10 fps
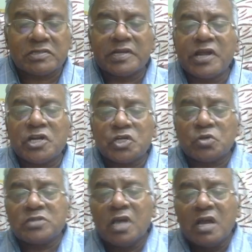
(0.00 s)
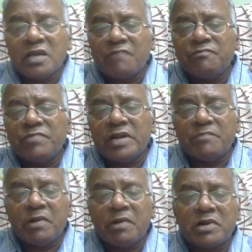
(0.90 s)
ensures every
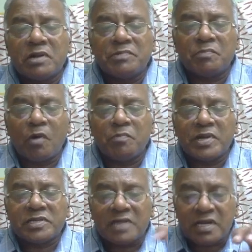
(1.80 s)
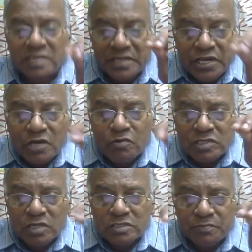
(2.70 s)
member of the population has an equal
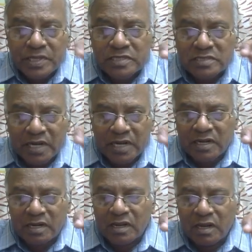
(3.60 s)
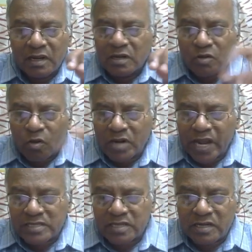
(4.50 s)
chance of being selected. No
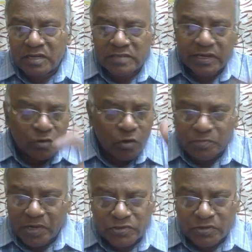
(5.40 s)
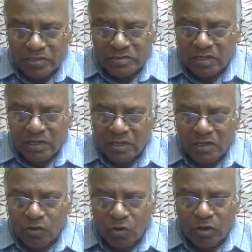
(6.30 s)
likes and dislikes, no prejudice,
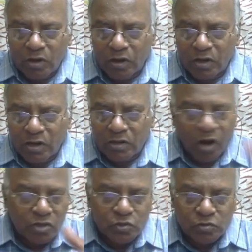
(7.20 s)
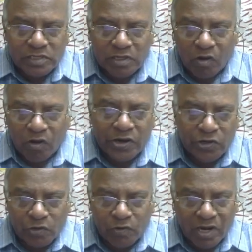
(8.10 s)
not choosing according
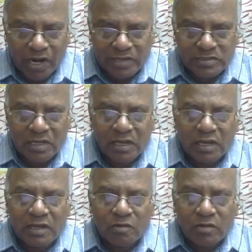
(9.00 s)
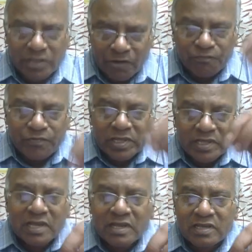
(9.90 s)
to your likes.
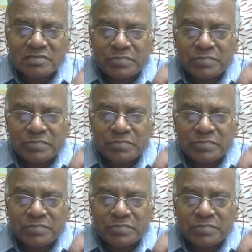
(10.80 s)
Everything is